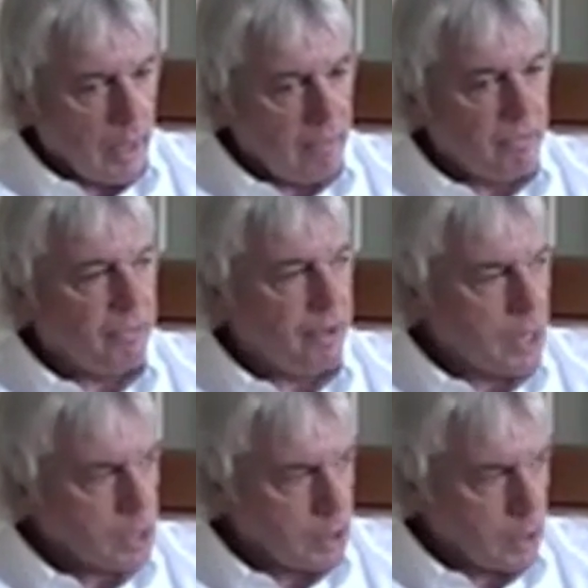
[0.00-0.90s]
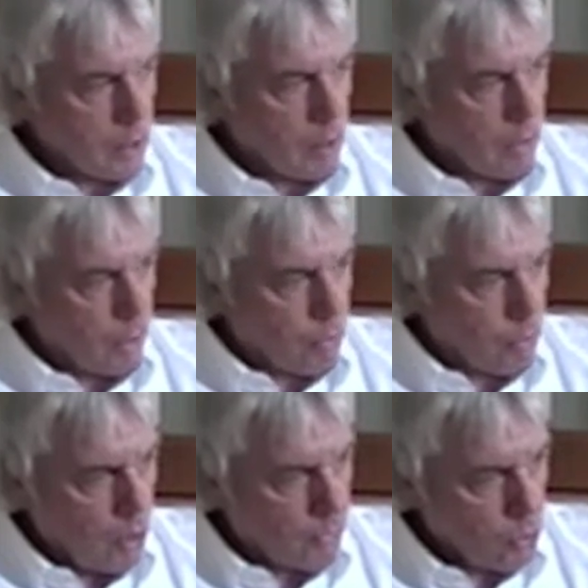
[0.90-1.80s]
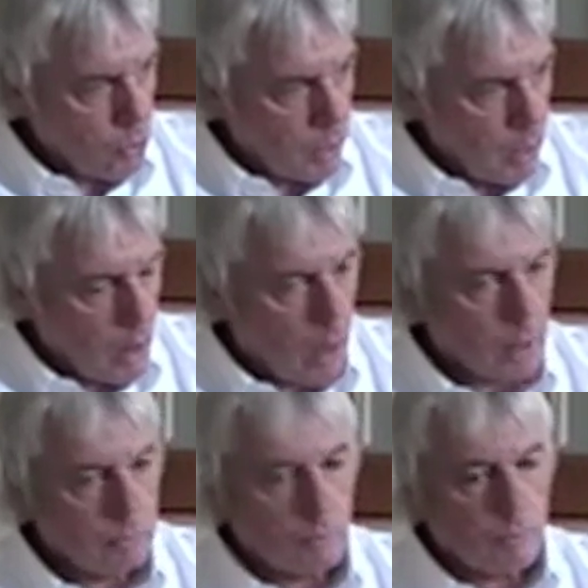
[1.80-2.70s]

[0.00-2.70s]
infinity of who we are.